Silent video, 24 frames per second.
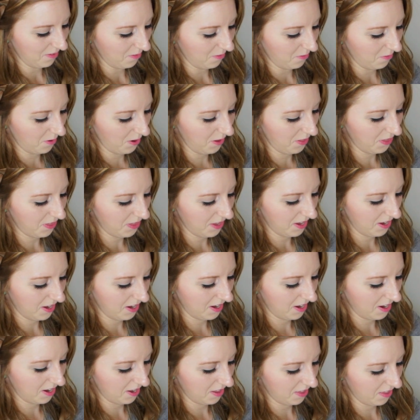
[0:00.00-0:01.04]
One
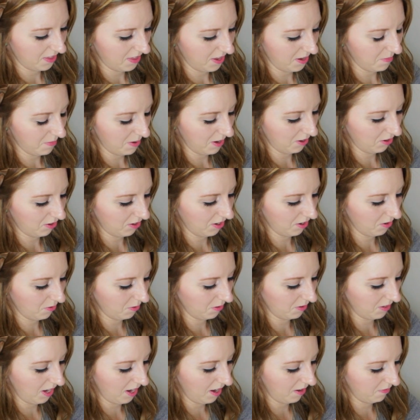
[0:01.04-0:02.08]
thing they mentioned
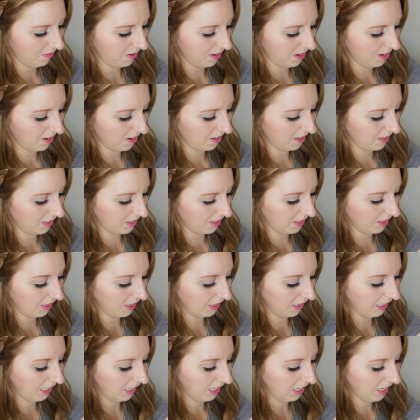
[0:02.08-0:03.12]
was having
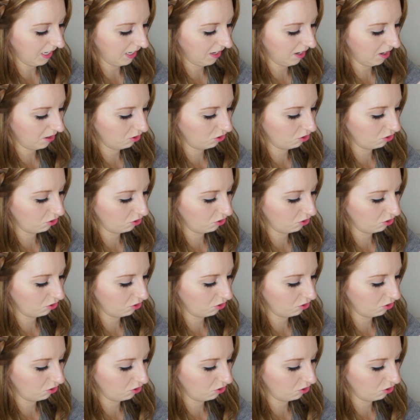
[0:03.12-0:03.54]
clean,